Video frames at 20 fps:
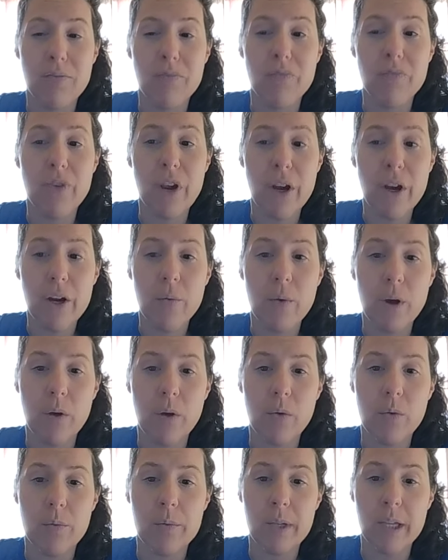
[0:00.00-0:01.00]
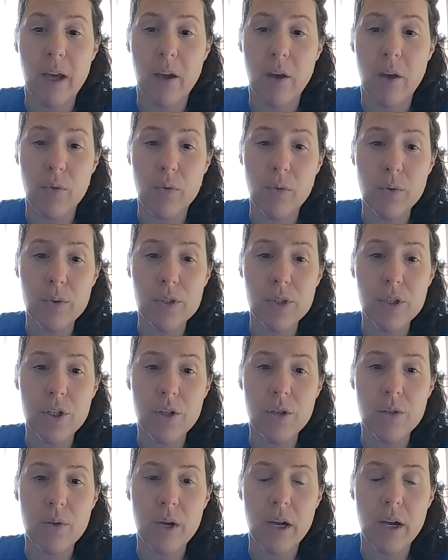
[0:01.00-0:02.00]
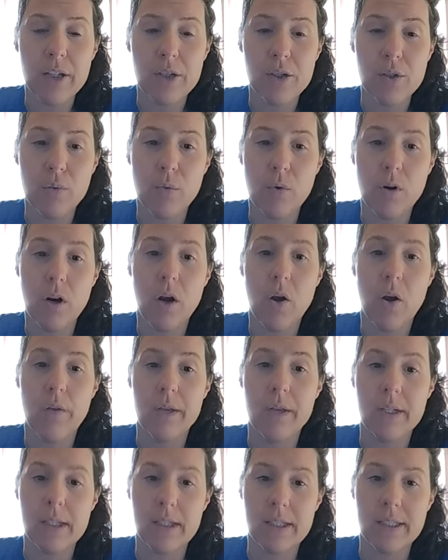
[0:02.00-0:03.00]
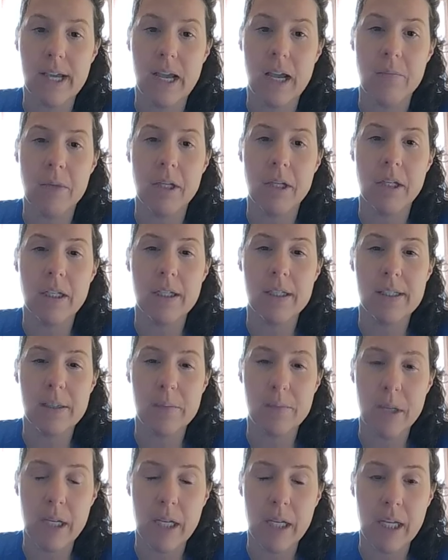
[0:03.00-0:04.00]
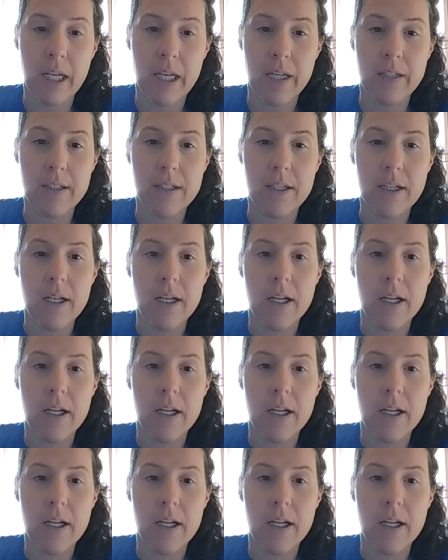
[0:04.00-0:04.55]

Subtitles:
very well will be helpful to you as you work on this assignment and submitting it